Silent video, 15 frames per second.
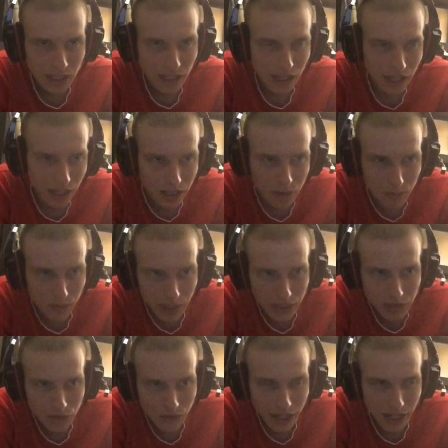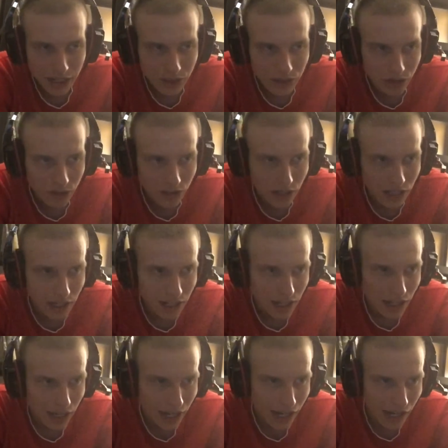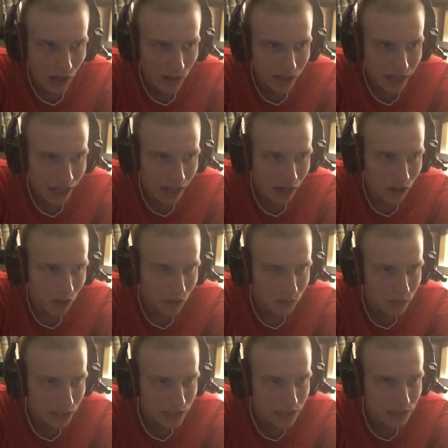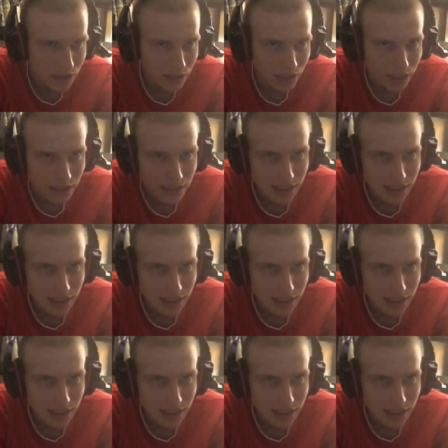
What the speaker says: kind of the Betts factor, how it now makes the